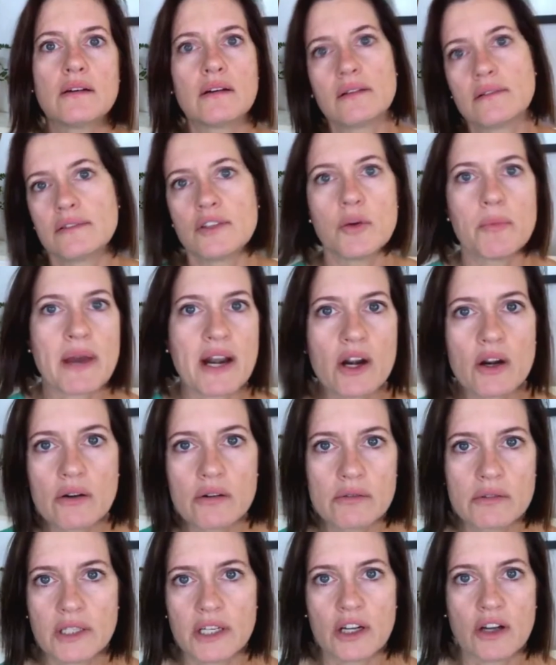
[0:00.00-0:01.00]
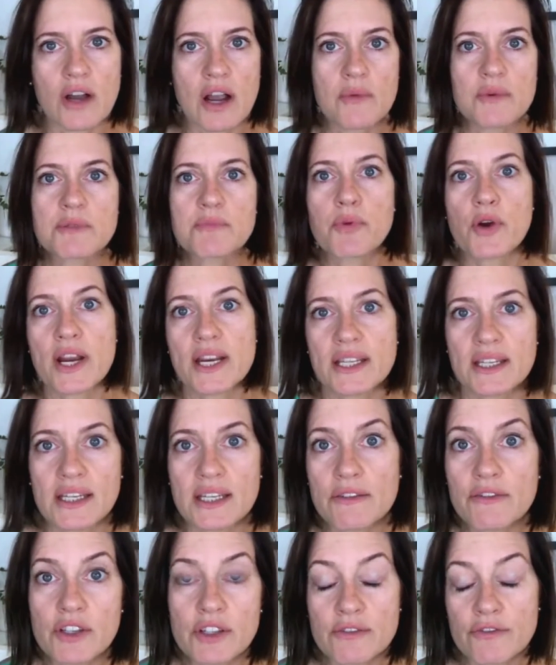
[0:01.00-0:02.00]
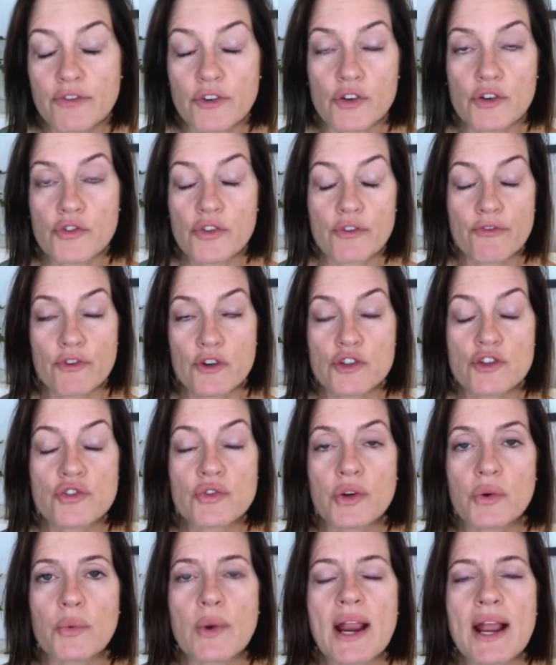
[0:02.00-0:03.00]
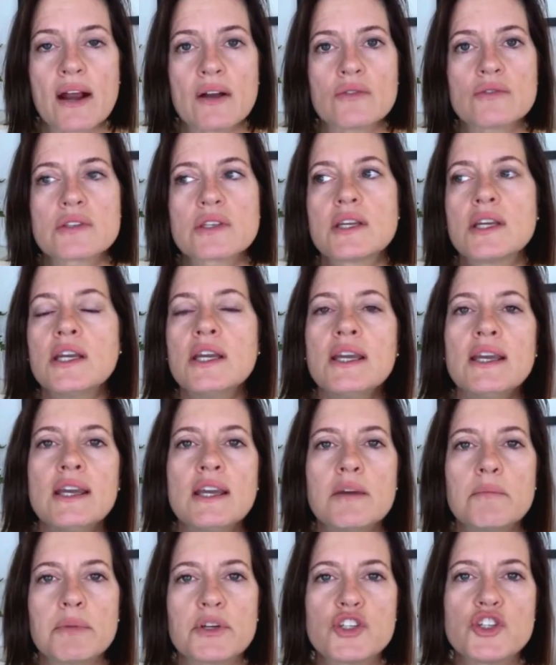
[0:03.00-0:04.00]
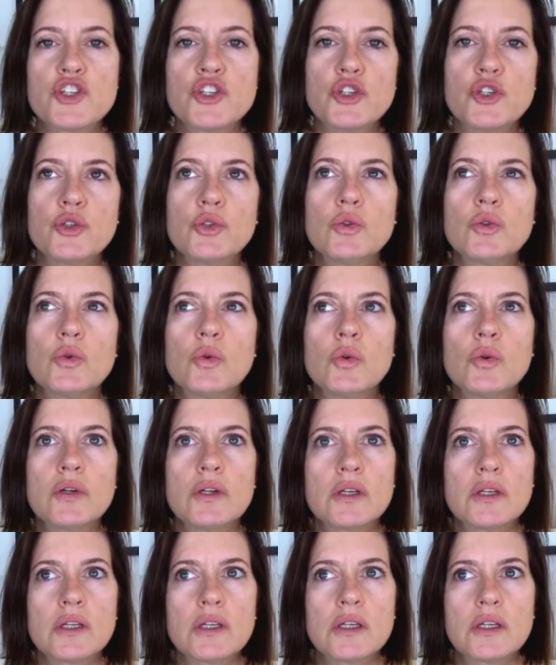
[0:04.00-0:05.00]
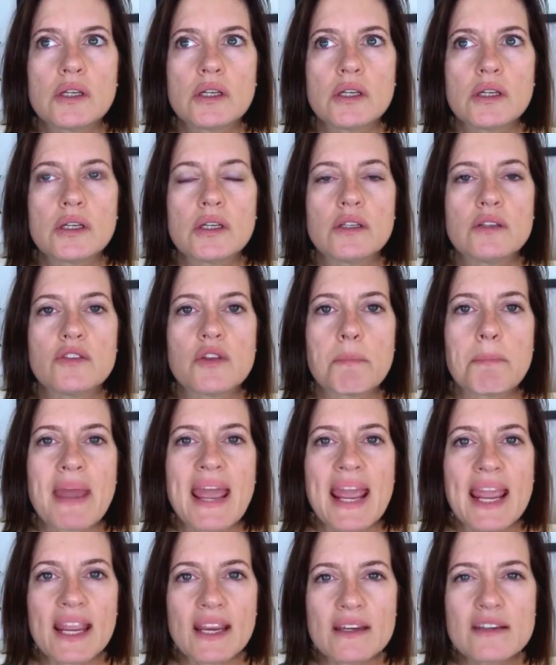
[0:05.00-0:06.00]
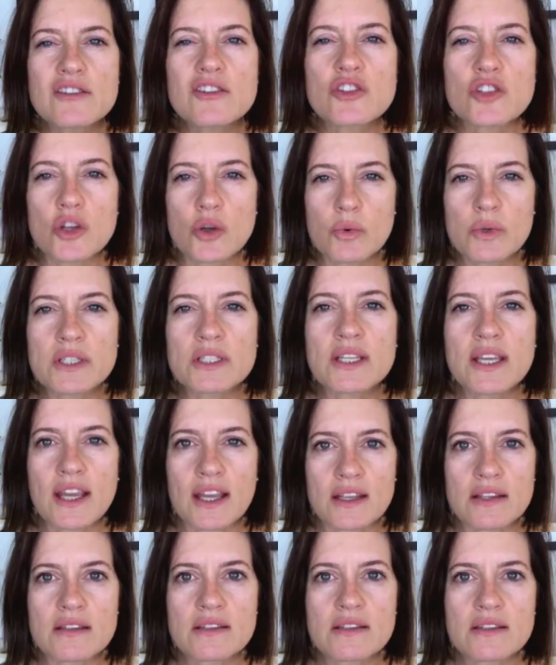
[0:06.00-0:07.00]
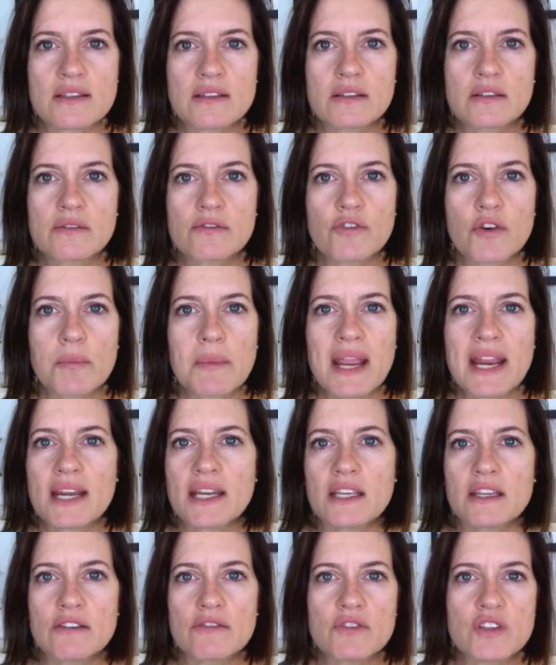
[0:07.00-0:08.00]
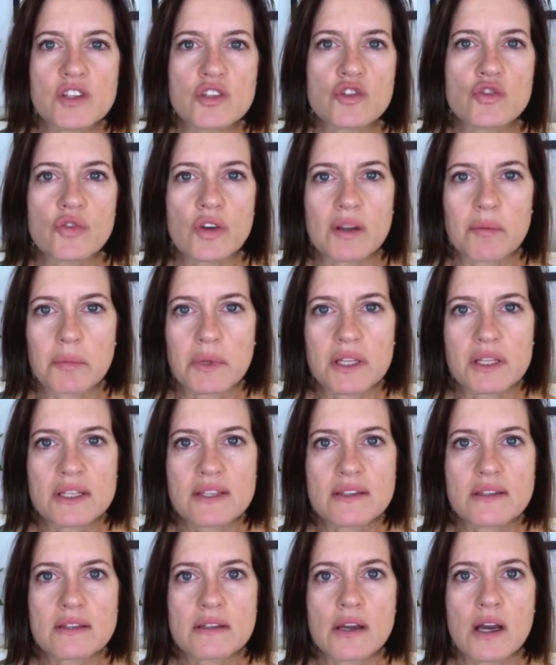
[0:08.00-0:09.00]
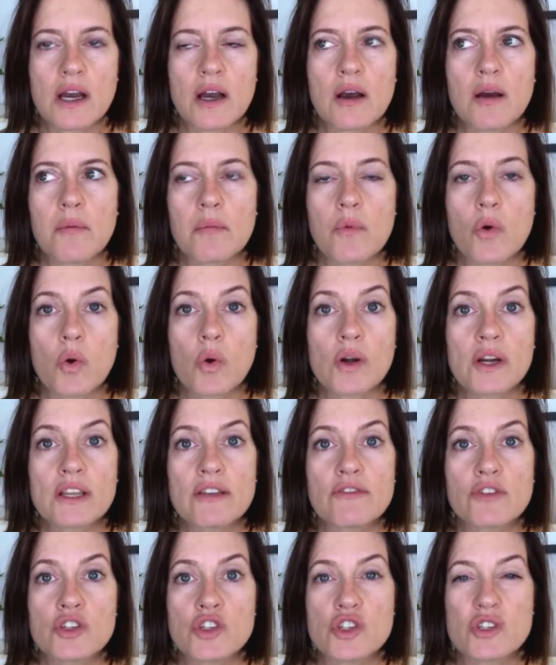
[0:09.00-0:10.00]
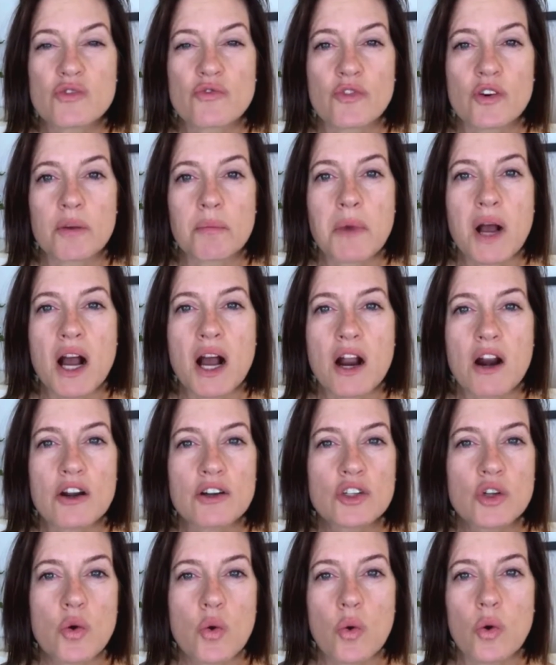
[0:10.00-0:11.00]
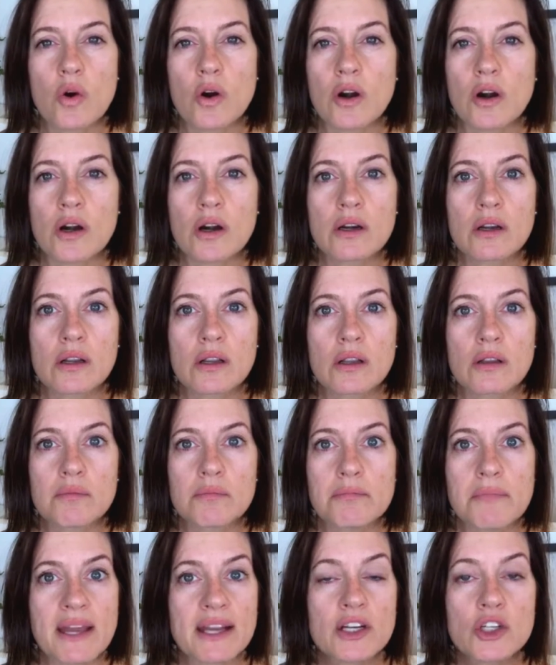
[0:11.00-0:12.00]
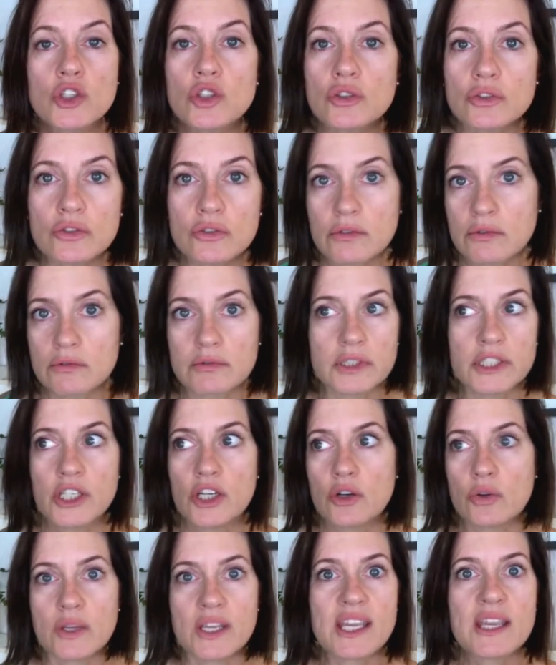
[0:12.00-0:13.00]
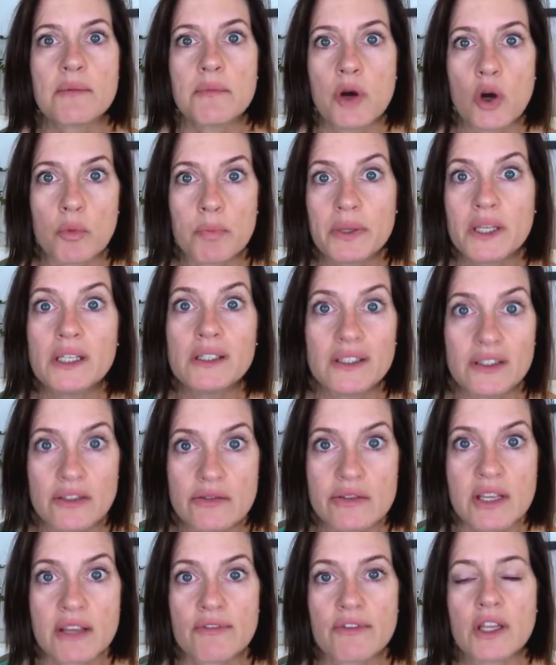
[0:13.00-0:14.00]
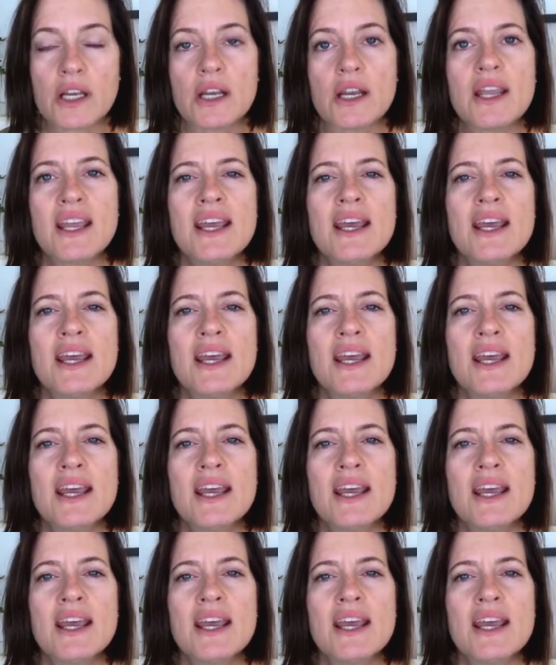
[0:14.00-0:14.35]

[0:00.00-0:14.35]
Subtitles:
no matter, I was pregnant even for the first 3 rounds, but the pain is so intense from any of these treatments, or even just from hardcore medical, chemo pills even.